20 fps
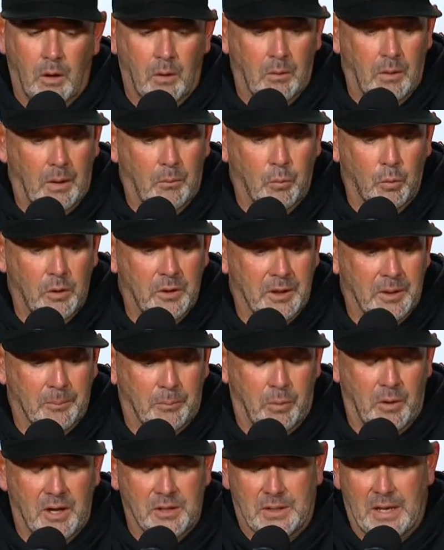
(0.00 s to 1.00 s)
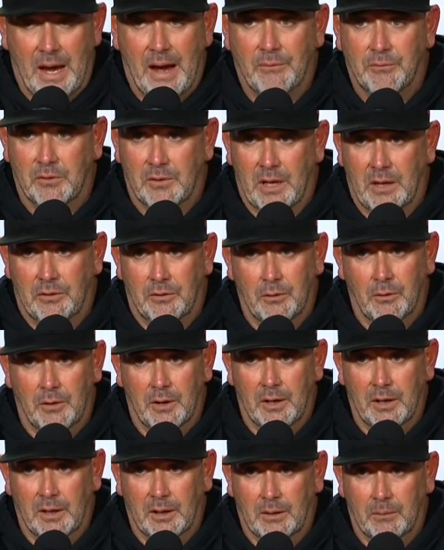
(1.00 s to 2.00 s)
Well, really impressed after that
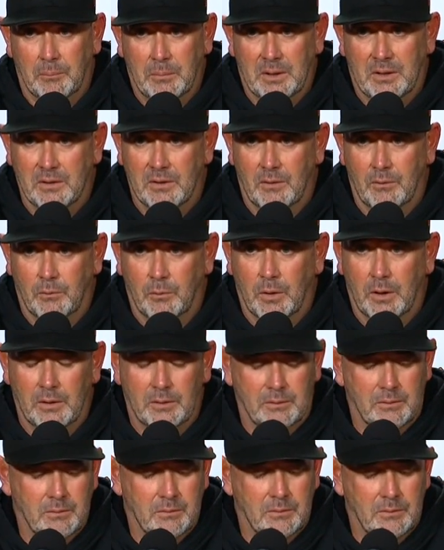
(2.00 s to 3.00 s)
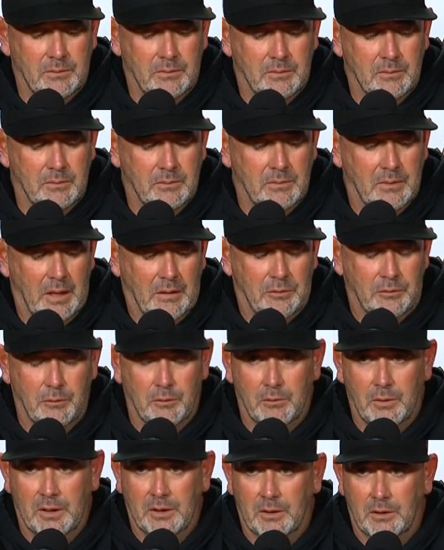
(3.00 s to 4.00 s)
third inning because of what that
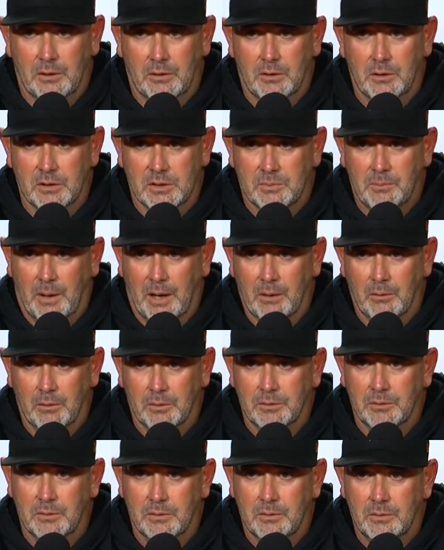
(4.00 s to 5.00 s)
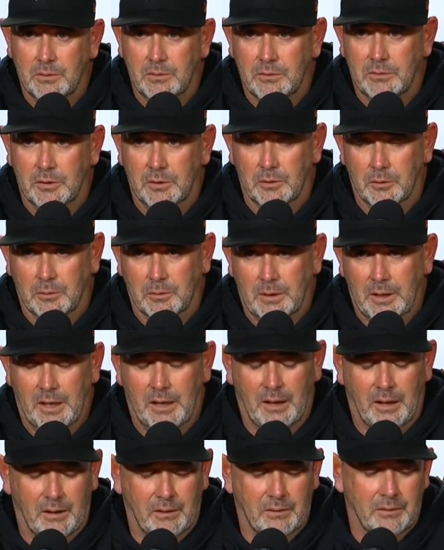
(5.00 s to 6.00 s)
third inning could have spiraled to.
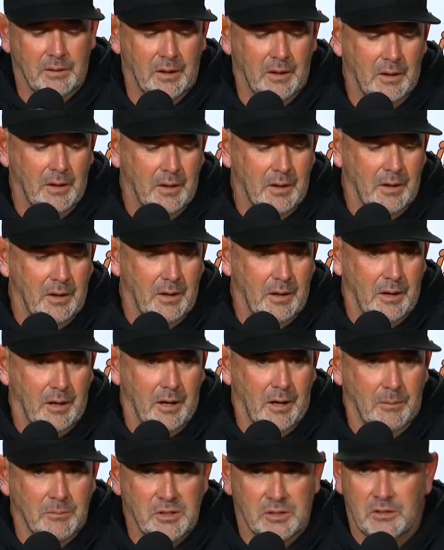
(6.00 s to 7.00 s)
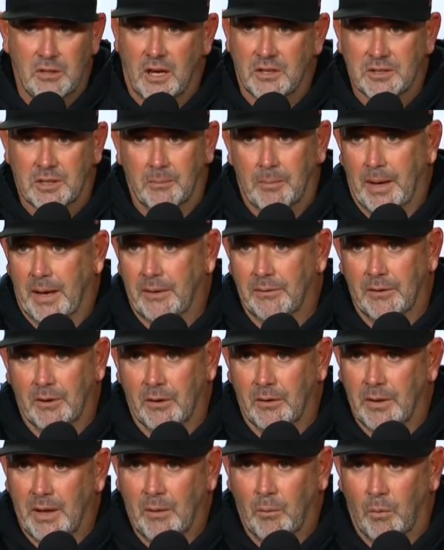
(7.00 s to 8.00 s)
And just lost command
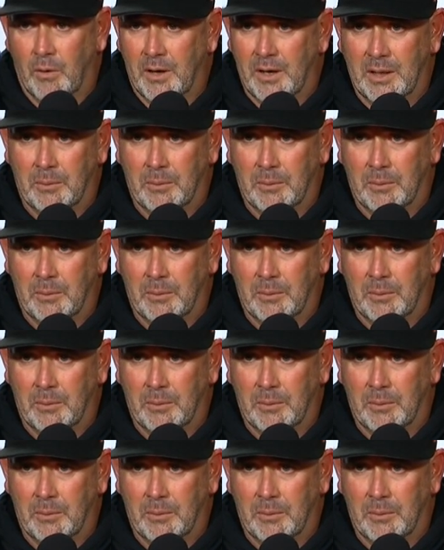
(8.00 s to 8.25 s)
there in that one